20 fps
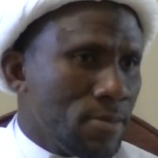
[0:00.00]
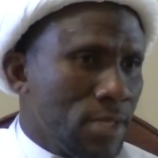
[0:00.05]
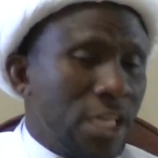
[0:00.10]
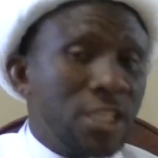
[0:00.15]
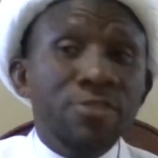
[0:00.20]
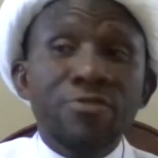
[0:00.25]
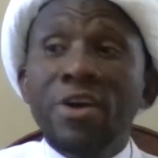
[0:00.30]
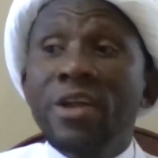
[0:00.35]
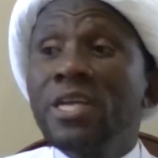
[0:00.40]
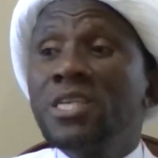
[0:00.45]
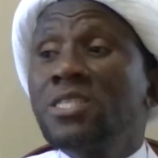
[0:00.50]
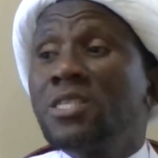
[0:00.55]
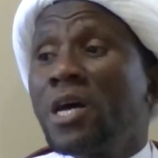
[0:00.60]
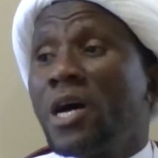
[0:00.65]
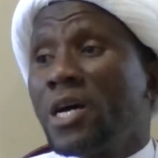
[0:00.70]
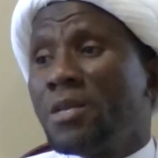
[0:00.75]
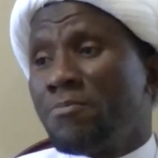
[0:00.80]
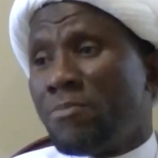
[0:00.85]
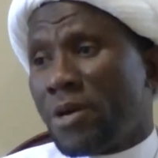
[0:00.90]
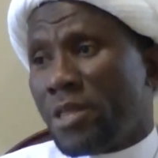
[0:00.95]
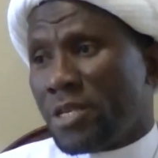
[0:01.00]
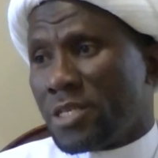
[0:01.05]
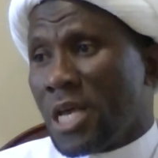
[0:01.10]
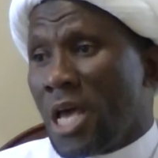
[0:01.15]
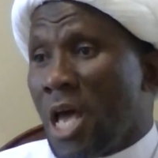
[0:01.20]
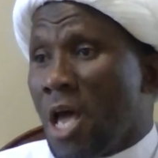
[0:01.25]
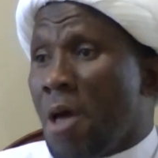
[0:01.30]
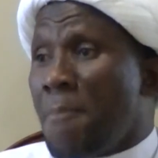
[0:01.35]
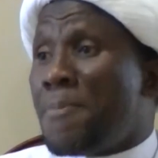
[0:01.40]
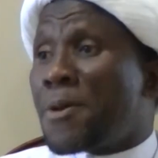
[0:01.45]
It's very sad, brothers.
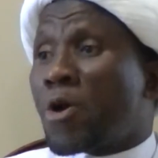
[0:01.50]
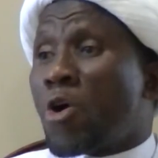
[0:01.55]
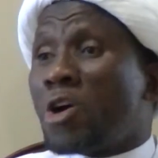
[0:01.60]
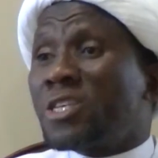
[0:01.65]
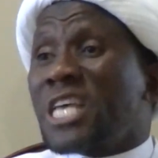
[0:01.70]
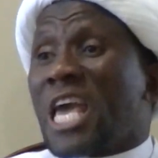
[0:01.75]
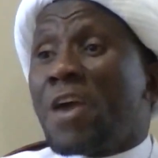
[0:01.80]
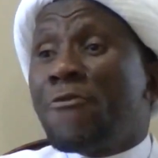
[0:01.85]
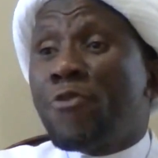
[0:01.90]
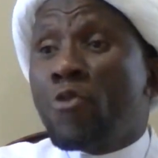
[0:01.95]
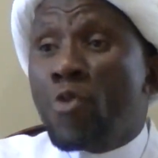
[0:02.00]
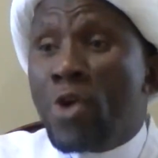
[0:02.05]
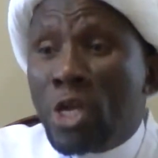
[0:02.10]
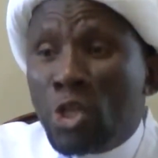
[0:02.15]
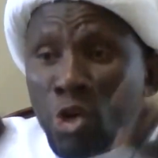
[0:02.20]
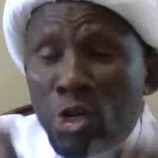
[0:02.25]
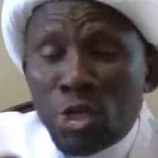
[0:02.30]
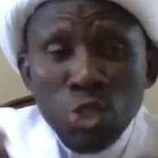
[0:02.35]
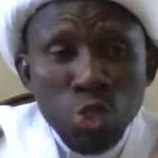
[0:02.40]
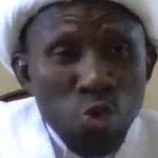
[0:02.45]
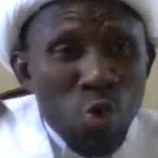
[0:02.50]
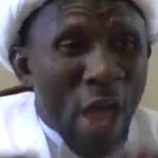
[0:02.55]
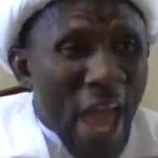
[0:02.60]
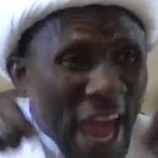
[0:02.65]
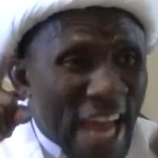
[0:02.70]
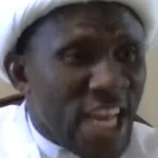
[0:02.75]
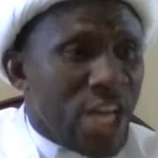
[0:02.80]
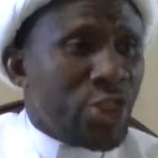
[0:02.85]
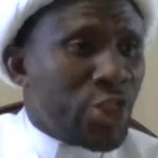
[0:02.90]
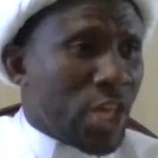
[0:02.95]
Because if we don't do
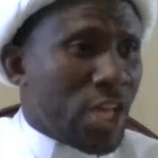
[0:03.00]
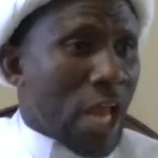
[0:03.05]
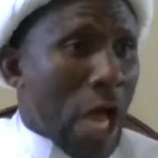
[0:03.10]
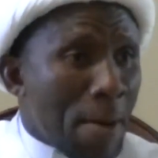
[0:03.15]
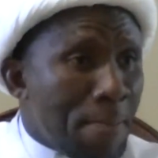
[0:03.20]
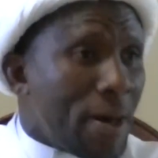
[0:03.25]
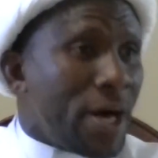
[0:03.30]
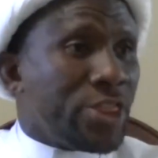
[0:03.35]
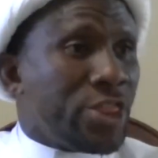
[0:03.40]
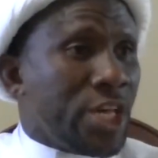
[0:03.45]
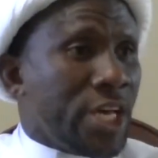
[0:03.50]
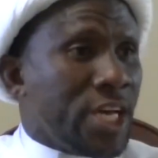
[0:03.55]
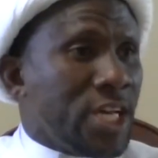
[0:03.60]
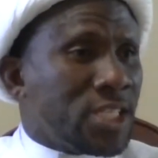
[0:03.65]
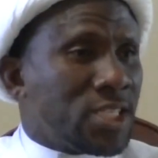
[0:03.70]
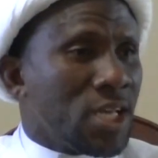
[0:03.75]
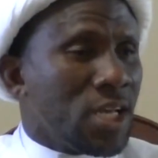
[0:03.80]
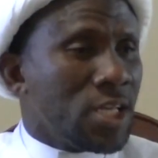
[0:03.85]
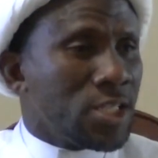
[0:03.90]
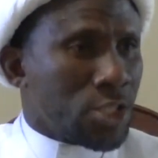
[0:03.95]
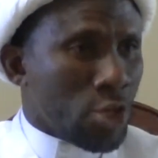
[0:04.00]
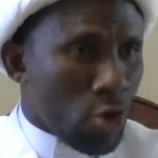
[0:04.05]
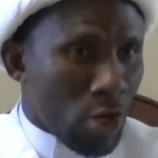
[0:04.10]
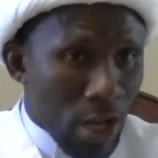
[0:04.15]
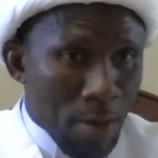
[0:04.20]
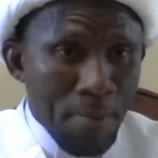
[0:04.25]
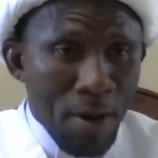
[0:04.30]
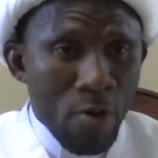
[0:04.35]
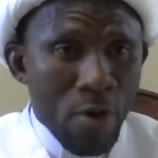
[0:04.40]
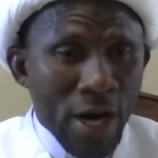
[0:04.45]
anything about this, so
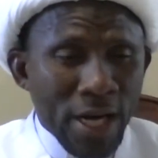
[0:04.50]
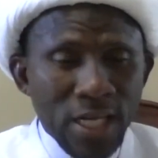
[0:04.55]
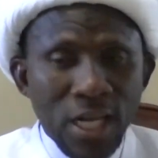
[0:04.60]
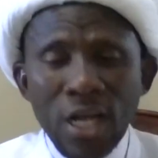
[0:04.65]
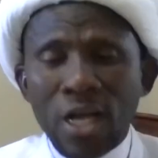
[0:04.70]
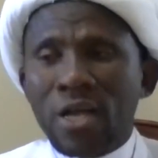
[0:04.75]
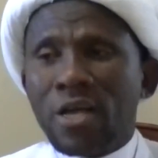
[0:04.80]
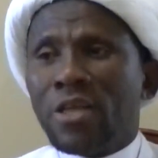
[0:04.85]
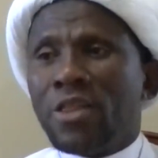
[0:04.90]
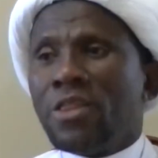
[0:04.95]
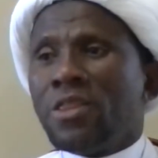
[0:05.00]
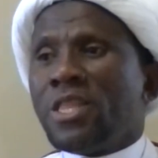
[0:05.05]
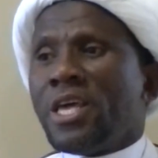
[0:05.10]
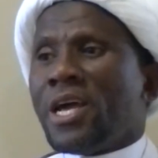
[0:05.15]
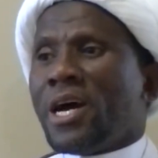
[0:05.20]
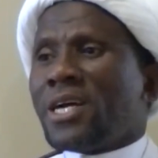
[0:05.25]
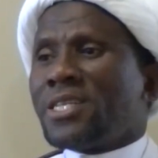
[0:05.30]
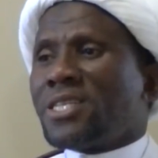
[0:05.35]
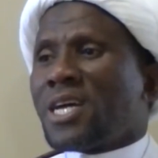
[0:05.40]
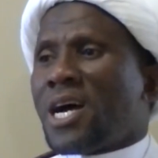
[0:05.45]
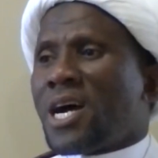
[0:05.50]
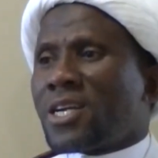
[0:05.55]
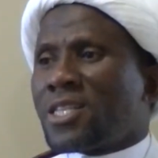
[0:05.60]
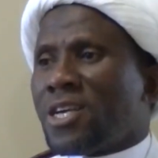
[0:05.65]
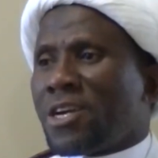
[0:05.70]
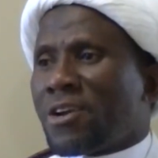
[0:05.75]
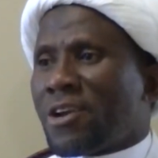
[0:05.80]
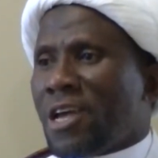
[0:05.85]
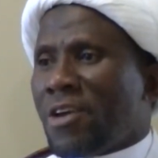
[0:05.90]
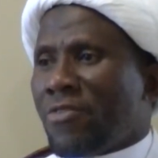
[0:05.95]
number one, they attacked
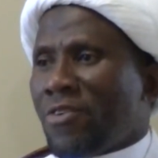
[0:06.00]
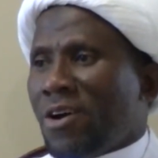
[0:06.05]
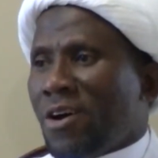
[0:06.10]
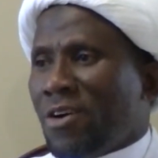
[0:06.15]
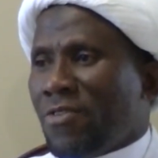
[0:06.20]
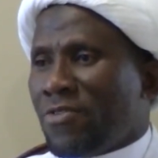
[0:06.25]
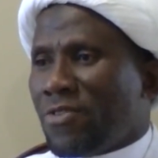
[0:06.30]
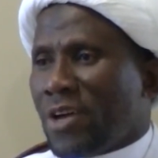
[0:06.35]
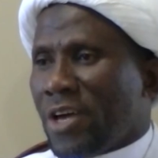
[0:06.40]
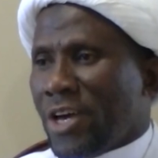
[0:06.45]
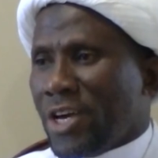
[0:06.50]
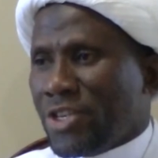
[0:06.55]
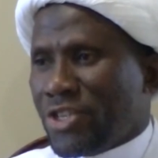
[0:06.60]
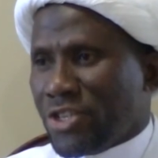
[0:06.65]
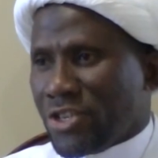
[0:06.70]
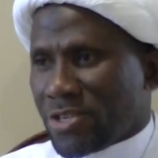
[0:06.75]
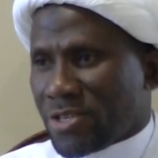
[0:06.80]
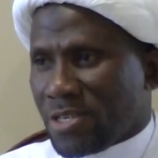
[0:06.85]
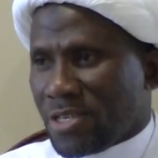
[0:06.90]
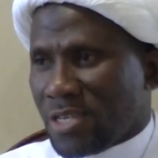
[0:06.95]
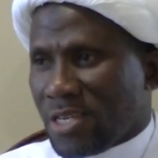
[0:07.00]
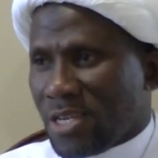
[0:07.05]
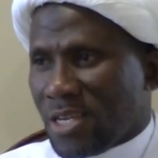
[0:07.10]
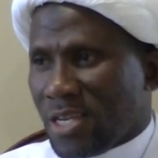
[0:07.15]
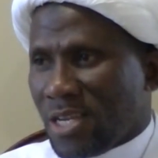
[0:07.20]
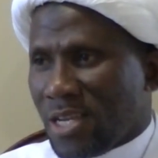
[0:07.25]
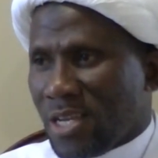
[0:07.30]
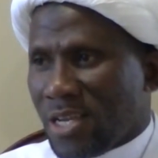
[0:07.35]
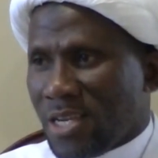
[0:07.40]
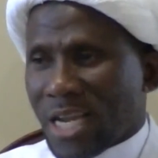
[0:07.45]
the grave of Hujr.
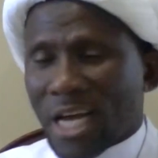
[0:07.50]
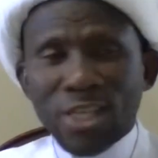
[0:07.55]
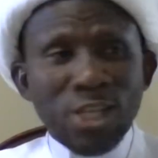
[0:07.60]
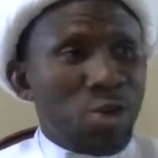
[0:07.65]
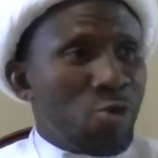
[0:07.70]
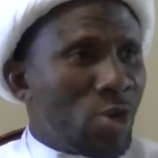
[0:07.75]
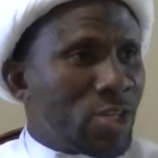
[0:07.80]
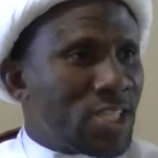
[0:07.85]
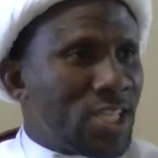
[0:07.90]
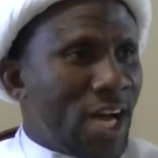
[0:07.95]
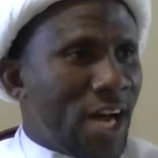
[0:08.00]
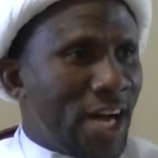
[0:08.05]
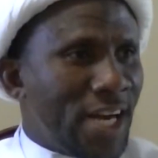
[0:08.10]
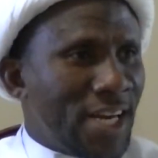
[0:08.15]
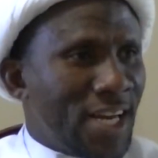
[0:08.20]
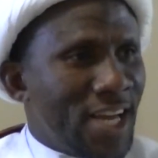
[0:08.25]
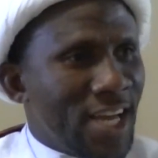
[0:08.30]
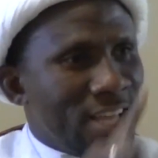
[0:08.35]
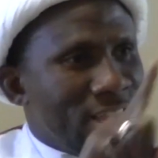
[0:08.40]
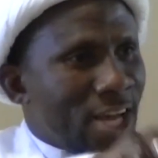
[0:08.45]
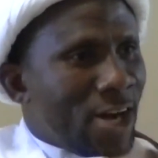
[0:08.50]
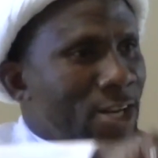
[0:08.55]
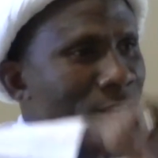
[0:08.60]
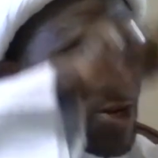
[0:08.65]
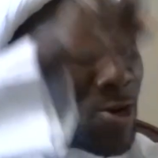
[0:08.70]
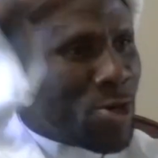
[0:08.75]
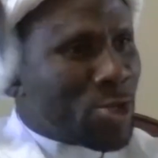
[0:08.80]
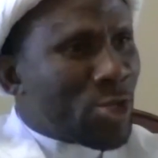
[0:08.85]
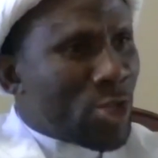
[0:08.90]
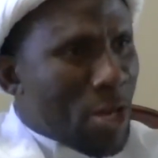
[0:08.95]
Nothing was done. Now they
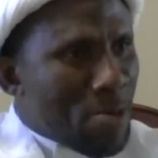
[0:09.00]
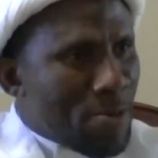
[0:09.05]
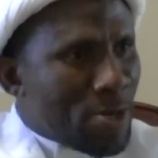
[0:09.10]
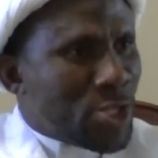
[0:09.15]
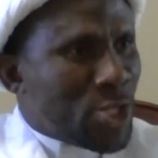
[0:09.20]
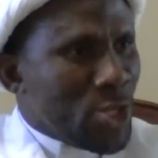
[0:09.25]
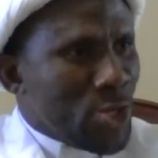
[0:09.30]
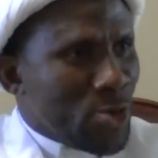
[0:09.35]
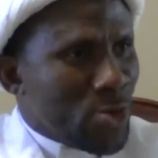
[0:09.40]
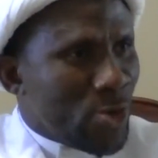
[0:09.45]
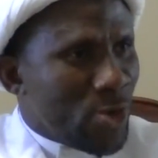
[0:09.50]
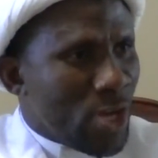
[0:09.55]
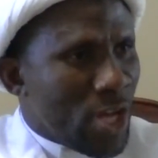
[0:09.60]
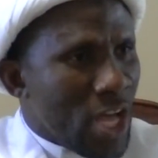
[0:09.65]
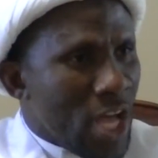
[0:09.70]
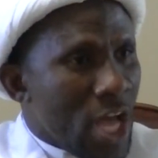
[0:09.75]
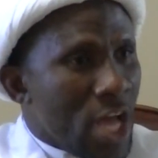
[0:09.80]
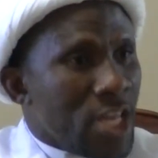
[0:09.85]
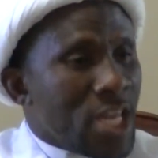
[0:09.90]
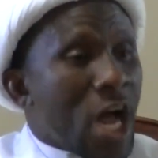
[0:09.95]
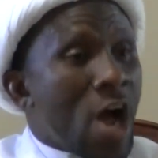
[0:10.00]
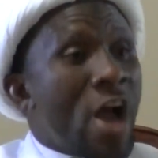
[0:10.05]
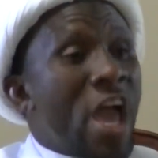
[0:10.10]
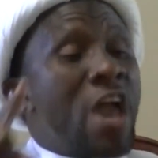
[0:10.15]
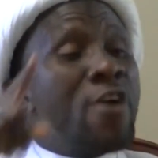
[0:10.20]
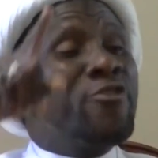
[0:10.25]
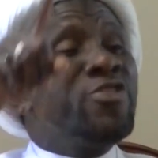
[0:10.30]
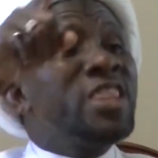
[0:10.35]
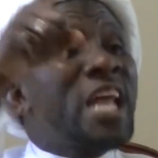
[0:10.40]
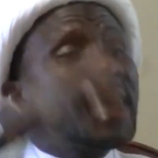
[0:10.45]
go to number two. Now
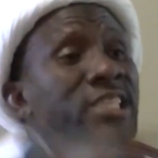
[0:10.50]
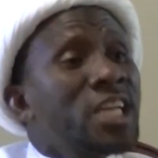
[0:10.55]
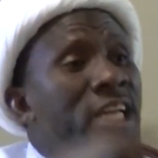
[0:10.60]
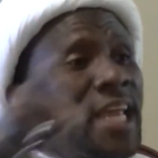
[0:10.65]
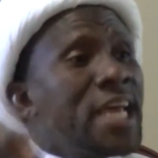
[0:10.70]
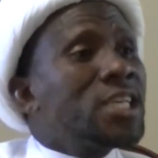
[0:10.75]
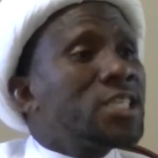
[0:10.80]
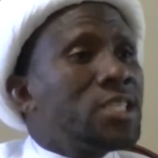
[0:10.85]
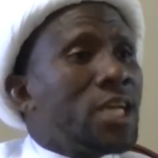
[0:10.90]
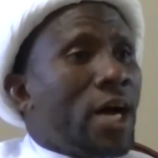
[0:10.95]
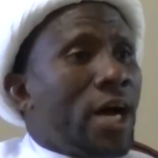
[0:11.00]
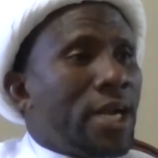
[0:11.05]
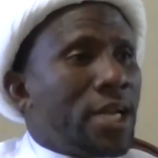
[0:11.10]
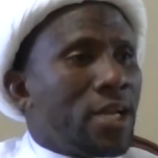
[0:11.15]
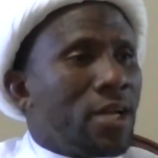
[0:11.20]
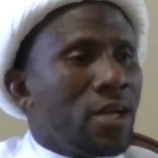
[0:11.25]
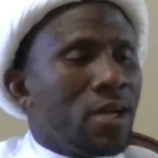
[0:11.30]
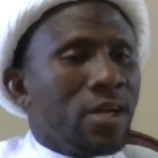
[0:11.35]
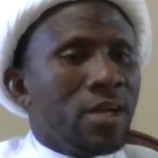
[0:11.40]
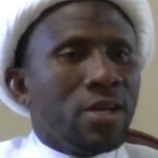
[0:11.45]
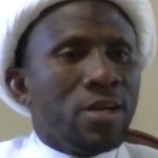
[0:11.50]
if nothing is done,